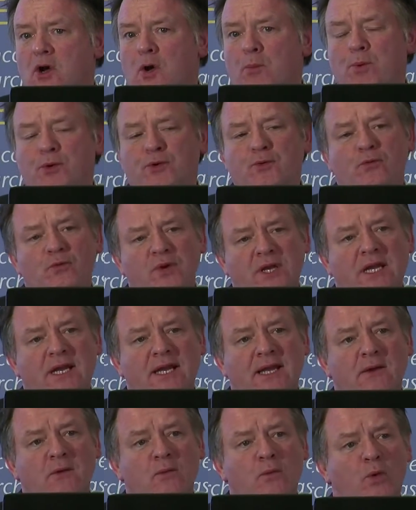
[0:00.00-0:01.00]
But
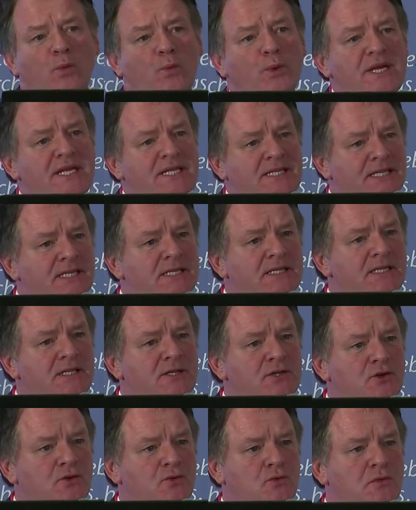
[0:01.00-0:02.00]
really, what we
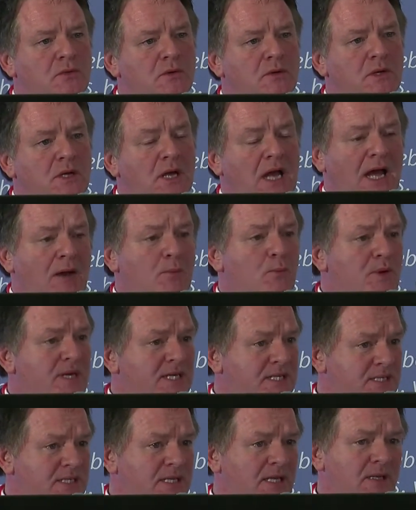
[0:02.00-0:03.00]
didn't know, and we
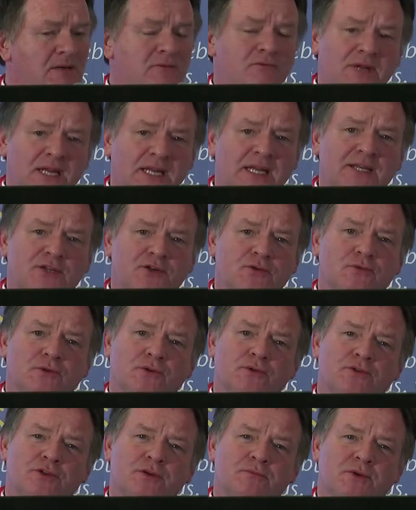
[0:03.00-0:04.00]
still really don't
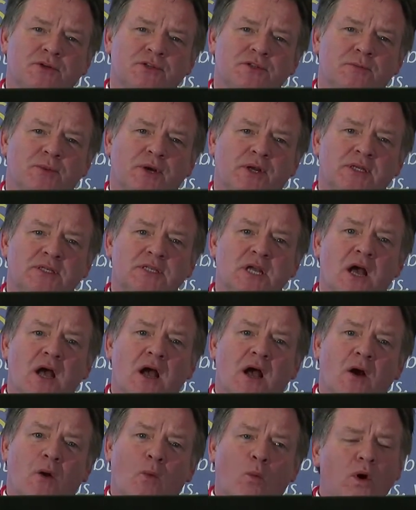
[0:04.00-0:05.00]
know too much about, is
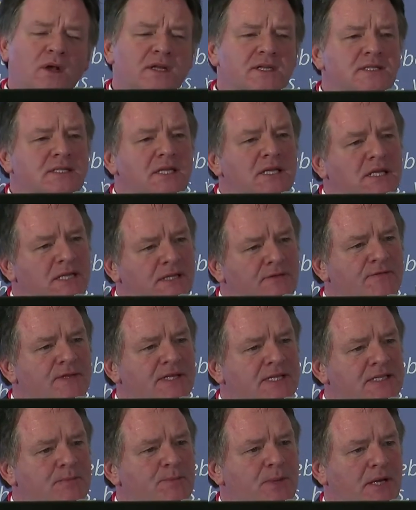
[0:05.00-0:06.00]
what is the lived
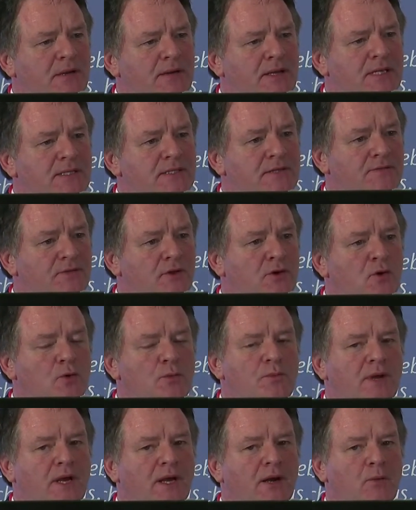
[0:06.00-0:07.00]
experience of the
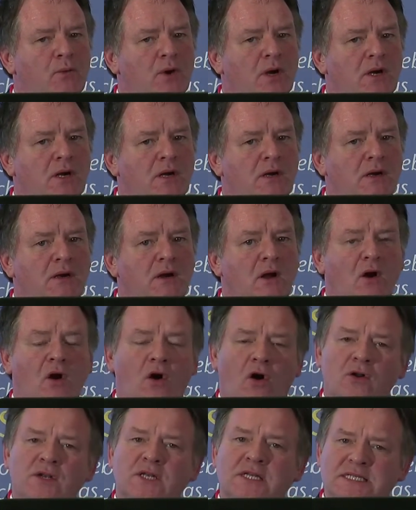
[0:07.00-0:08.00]
home care worker
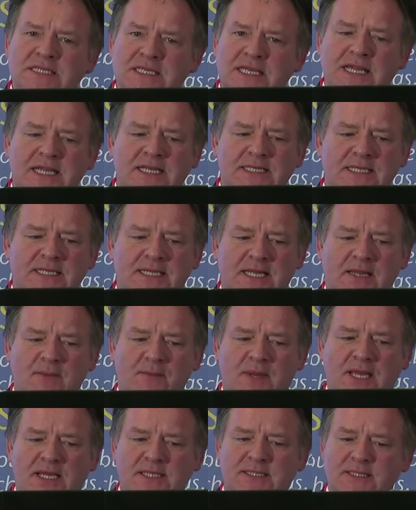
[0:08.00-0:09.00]
on a day to day
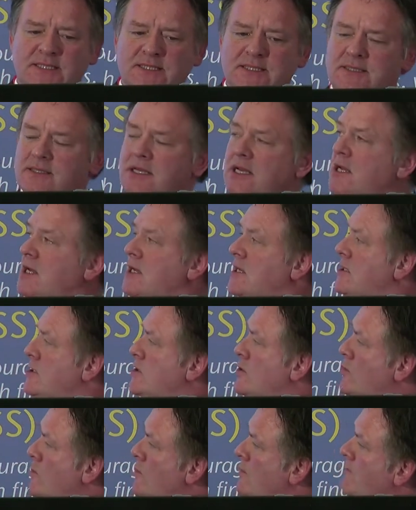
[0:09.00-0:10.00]
basis?
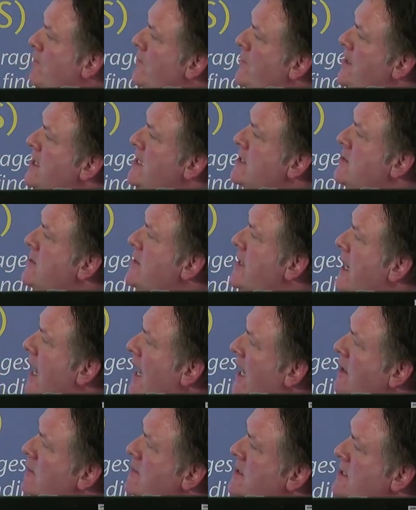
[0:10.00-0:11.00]
So, these are the
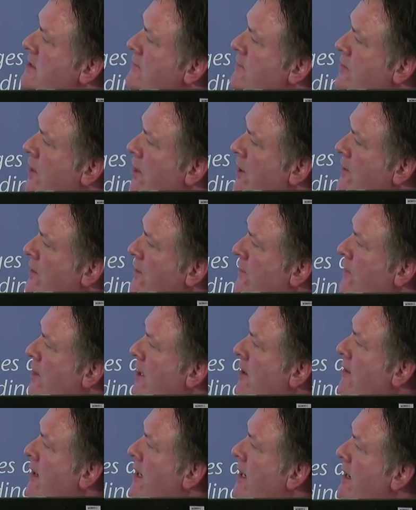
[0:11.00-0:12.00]
elements of grounded
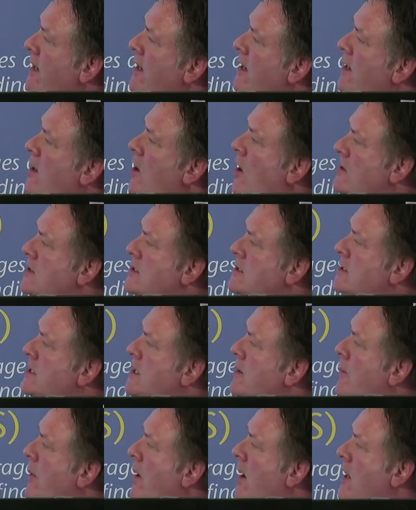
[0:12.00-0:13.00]
theory constant
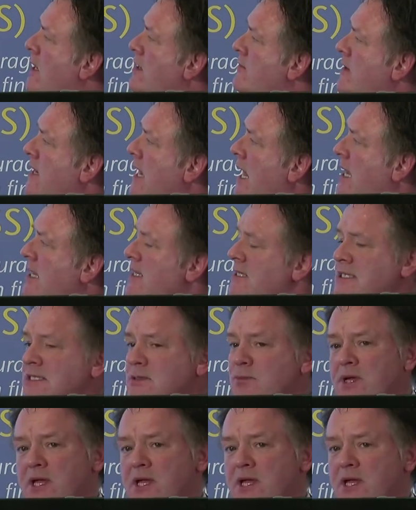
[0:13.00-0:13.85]
comparative analysis.